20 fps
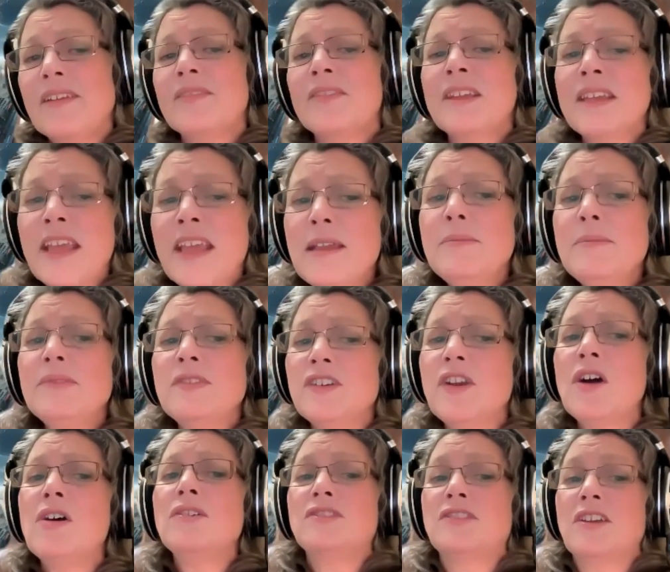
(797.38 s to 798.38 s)
the
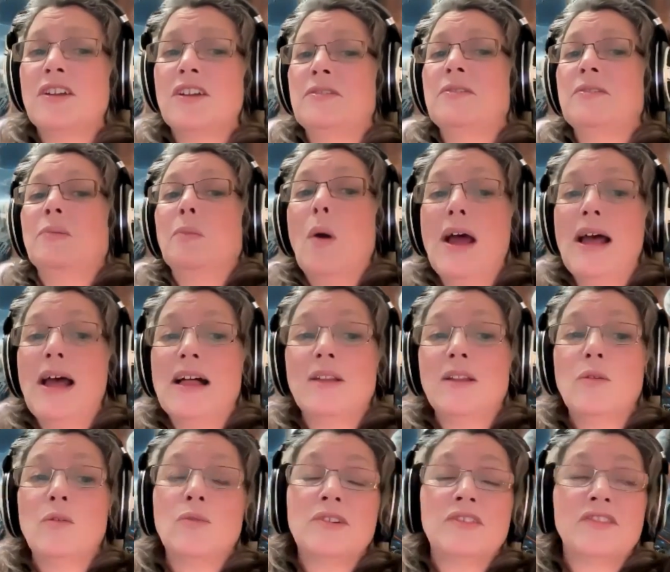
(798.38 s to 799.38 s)
game's not done as
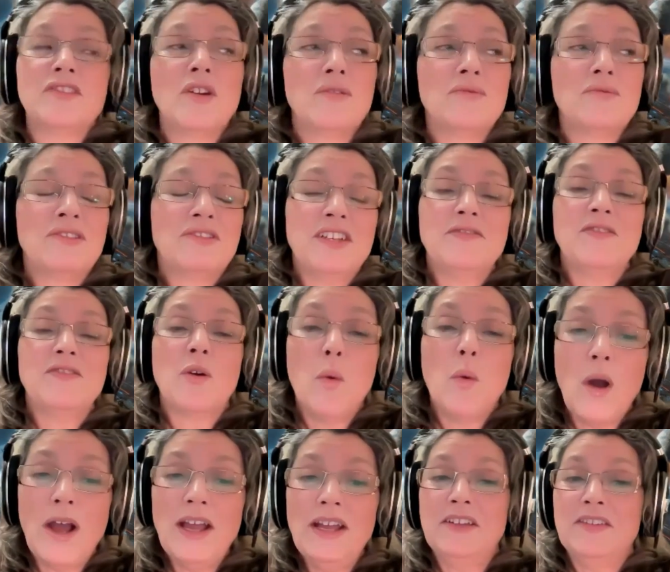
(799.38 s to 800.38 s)
well or has not received
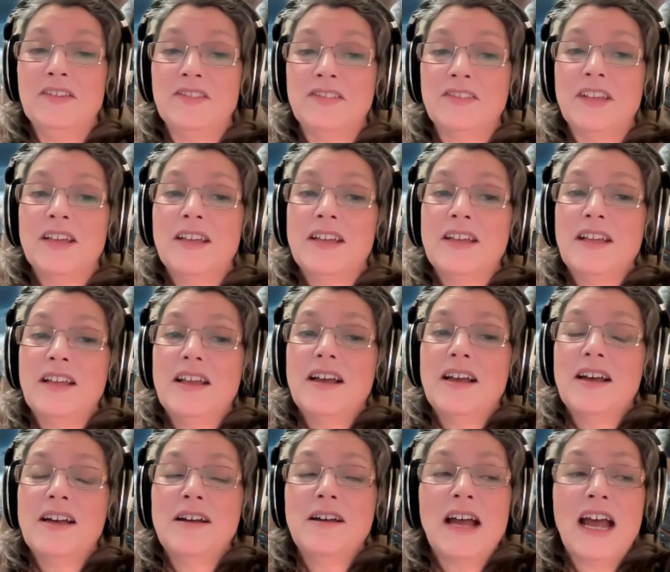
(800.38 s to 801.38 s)
quite as
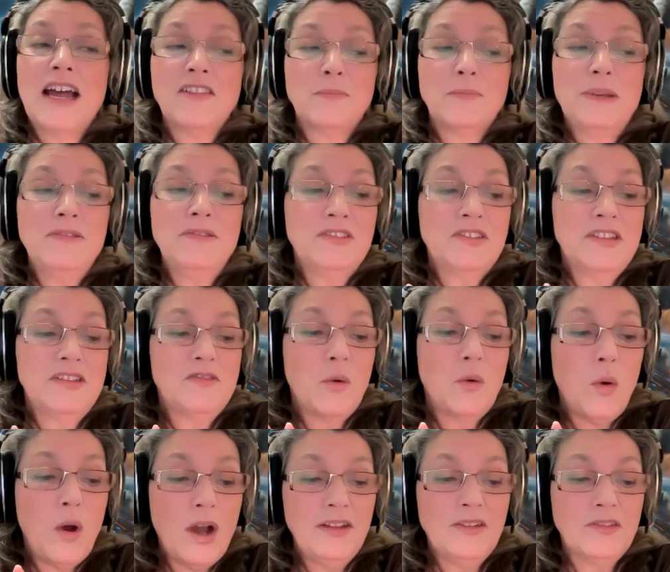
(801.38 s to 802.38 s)
uh, has been
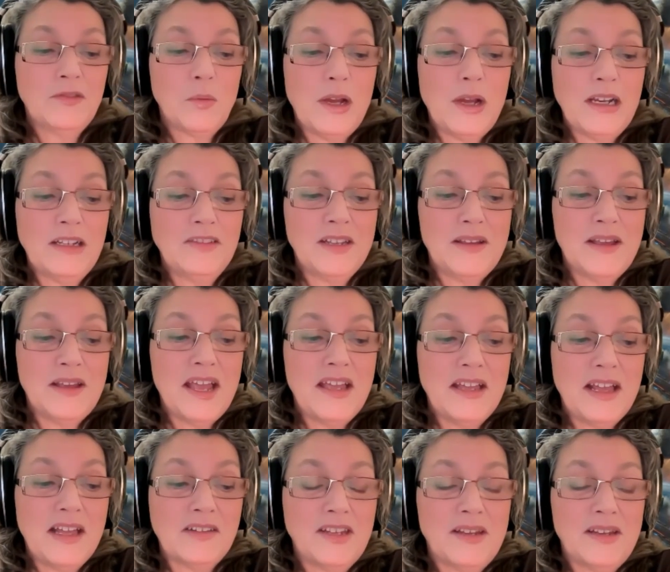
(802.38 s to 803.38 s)
received quite as well as it
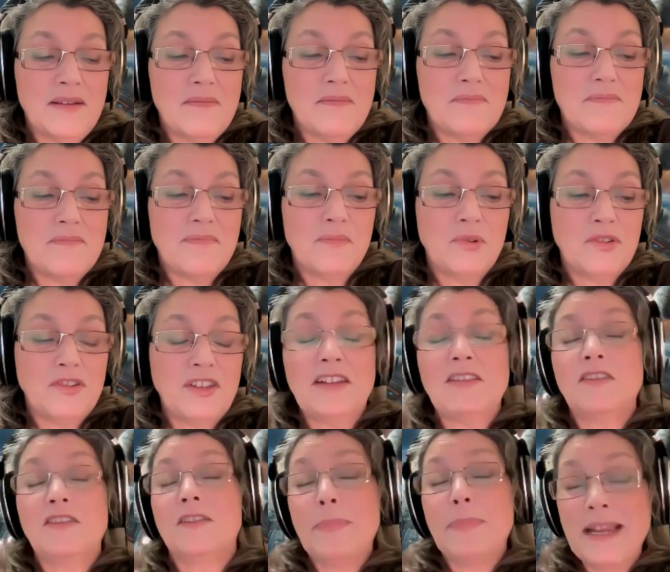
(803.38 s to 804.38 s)
as it was
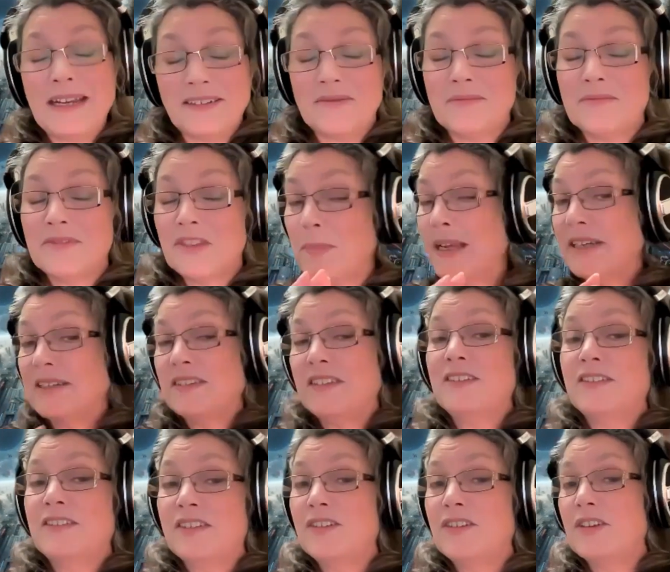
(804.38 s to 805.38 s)
expe
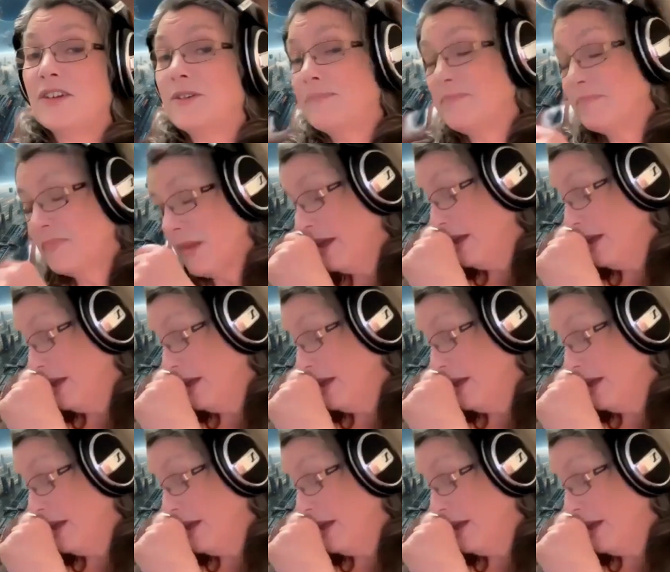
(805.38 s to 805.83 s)
expected to do.